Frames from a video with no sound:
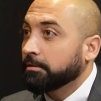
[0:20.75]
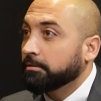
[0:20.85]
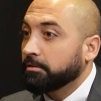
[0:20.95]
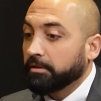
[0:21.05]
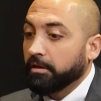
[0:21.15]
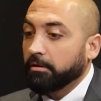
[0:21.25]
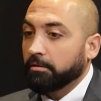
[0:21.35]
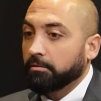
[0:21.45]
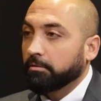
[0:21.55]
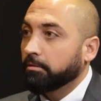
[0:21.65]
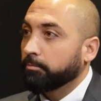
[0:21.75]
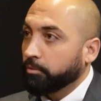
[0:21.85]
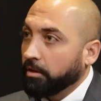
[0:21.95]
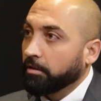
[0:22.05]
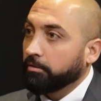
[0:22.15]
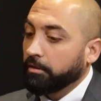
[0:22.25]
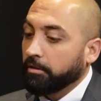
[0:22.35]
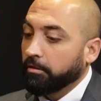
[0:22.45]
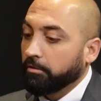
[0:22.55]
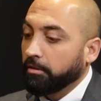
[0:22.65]
to get
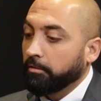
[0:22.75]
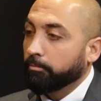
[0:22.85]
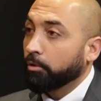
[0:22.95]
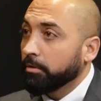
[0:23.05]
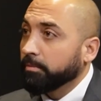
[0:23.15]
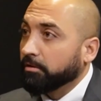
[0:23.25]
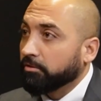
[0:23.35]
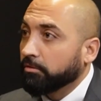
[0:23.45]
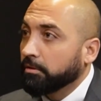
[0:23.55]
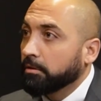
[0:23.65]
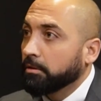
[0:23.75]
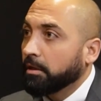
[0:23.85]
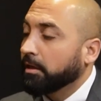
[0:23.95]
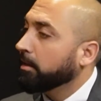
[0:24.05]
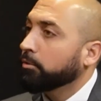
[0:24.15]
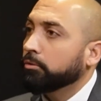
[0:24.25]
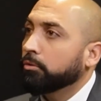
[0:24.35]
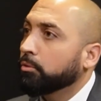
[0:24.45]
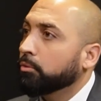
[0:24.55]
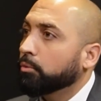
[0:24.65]
the permits. And I don't
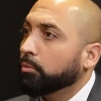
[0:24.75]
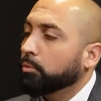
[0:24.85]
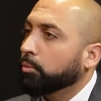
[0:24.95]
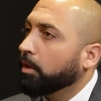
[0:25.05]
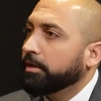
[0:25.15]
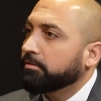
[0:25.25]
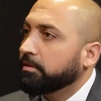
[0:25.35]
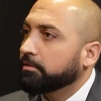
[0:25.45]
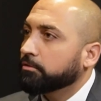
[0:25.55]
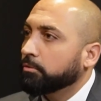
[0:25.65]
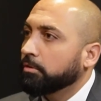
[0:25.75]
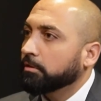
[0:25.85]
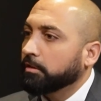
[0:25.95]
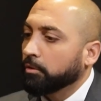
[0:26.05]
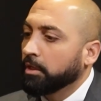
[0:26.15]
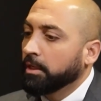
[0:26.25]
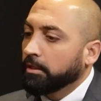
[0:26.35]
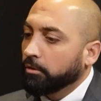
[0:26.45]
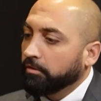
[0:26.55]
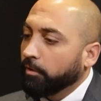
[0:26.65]
know why it takes so long. Like,
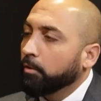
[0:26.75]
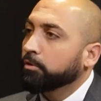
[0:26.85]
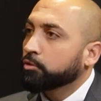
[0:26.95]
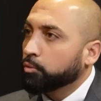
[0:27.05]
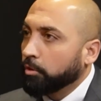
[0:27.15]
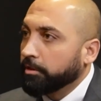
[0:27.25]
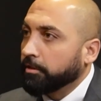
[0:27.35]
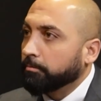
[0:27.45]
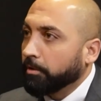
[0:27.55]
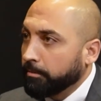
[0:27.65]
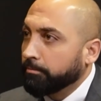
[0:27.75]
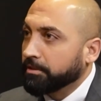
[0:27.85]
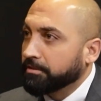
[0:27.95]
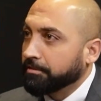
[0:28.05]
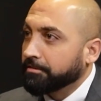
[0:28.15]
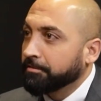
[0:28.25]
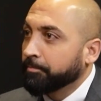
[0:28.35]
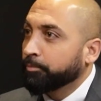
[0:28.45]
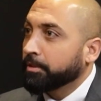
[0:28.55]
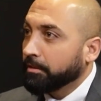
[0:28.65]
if I was running my business,
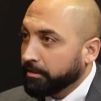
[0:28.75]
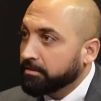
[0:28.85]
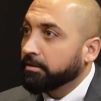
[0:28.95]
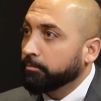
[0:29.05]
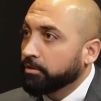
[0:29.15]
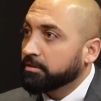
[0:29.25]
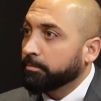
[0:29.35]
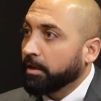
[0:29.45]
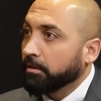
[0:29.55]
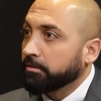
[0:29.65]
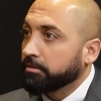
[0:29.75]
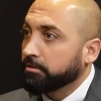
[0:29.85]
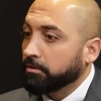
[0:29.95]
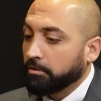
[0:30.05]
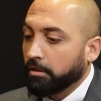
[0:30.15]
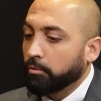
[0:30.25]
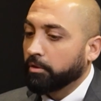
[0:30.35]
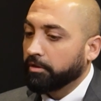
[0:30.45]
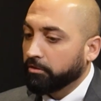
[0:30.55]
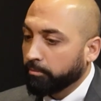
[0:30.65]
like some municipalities are
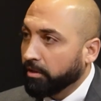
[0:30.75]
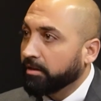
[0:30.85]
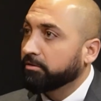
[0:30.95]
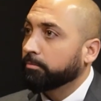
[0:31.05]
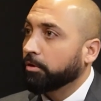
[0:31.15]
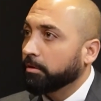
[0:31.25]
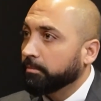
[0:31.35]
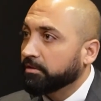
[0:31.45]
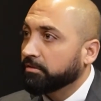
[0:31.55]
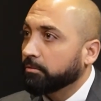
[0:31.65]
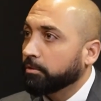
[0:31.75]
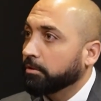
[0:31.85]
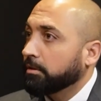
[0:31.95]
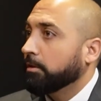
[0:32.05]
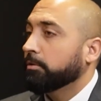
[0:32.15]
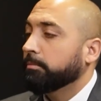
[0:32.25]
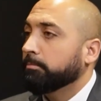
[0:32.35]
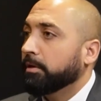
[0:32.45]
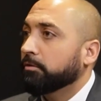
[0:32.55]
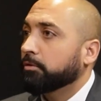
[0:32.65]
running their planning departments and whatnot, I would have been
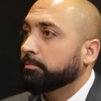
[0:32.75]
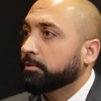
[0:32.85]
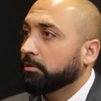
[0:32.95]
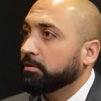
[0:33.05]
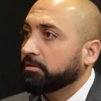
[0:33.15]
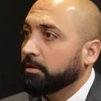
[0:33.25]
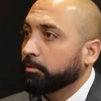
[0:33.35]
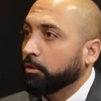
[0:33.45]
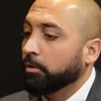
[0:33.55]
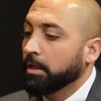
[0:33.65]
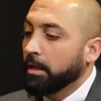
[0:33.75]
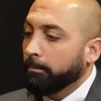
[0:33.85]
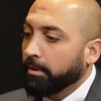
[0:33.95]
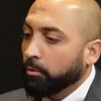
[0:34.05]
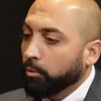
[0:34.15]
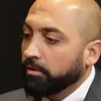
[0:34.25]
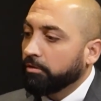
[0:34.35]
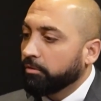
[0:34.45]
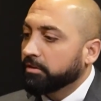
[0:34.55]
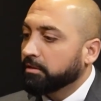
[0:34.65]
bankrupt a long time ago. But one of the
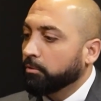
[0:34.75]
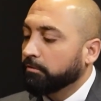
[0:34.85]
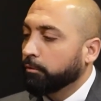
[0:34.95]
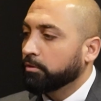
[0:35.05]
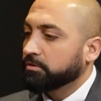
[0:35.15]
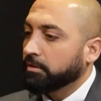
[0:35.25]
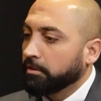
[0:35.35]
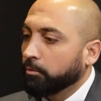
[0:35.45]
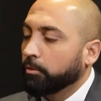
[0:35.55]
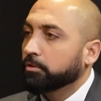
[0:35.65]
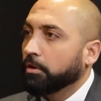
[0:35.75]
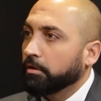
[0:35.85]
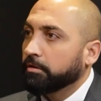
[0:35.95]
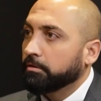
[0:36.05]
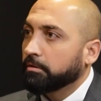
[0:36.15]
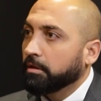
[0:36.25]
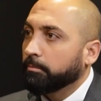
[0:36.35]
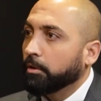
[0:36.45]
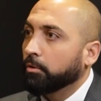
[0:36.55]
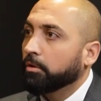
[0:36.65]
things I want to focus on, I know we were talking
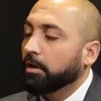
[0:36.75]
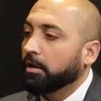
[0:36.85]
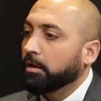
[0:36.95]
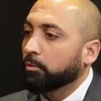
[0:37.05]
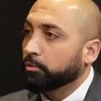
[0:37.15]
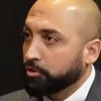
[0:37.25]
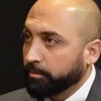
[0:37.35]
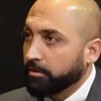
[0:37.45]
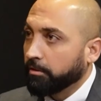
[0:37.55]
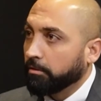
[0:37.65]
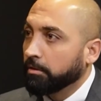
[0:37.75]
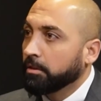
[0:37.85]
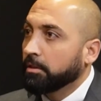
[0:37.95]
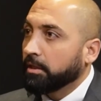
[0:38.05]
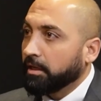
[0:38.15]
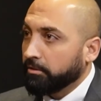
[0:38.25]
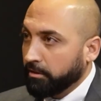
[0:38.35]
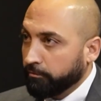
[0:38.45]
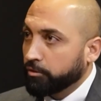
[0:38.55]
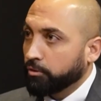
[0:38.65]
about Richmond Hill and the
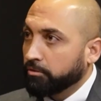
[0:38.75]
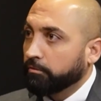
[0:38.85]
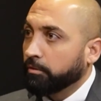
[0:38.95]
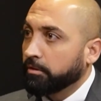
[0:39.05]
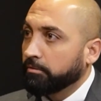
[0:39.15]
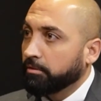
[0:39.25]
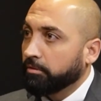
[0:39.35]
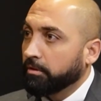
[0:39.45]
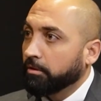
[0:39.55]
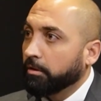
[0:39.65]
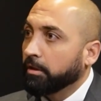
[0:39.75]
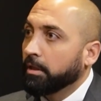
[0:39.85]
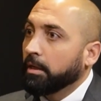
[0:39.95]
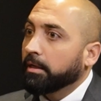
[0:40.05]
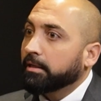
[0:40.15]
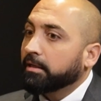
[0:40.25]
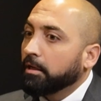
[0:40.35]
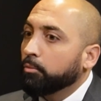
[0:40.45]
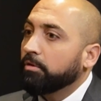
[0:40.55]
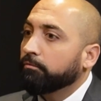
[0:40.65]
infrastructure funding that they got.
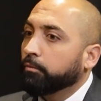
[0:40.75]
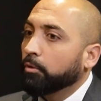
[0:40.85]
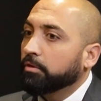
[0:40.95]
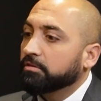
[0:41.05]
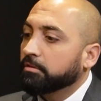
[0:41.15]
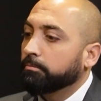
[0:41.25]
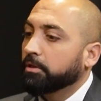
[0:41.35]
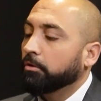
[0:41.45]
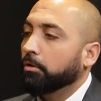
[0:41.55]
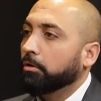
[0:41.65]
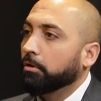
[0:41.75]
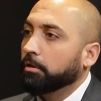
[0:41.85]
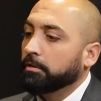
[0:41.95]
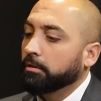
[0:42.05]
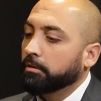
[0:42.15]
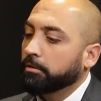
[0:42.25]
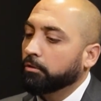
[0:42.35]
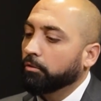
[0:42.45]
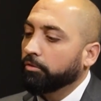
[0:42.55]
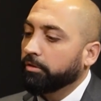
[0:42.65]
Can we focus a bit on,
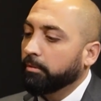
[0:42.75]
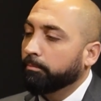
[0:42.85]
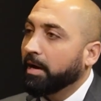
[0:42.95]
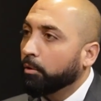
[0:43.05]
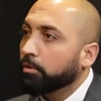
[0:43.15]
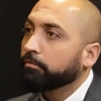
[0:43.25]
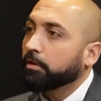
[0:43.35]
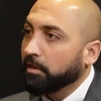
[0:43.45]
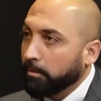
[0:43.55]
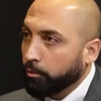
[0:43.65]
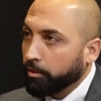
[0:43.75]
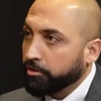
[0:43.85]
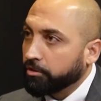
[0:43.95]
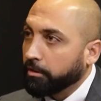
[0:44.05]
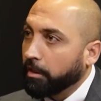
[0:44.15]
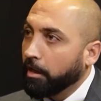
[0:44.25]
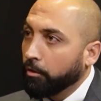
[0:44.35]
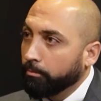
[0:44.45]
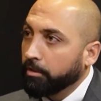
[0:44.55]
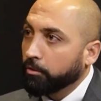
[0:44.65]
the power of collaboration, how
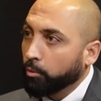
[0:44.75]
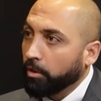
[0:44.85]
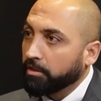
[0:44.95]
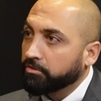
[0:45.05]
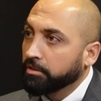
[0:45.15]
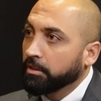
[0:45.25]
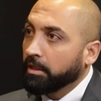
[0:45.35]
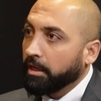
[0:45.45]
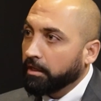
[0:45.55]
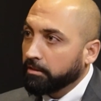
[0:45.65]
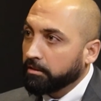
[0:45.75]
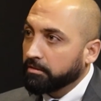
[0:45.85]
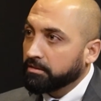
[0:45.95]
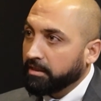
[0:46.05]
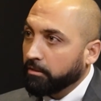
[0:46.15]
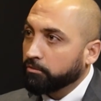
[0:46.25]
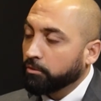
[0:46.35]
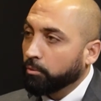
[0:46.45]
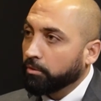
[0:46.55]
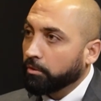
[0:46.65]
Mayor West and his
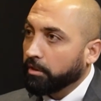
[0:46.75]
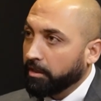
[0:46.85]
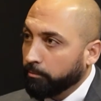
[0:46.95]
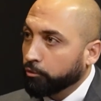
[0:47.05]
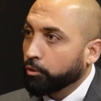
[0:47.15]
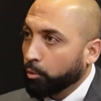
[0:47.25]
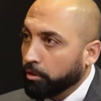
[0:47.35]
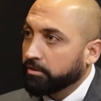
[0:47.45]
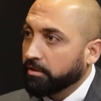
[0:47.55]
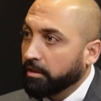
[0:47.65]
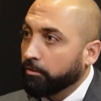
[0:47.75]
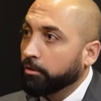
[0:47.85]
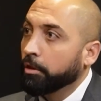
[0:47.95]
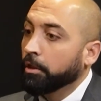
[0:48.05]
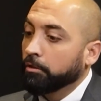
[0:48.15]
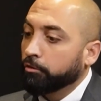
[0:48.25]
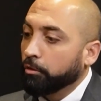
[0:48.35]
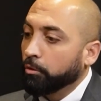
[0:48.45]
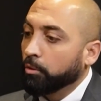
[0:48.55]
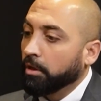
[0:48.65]
council were able to work together
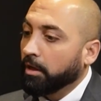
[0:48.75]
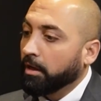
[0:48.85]
to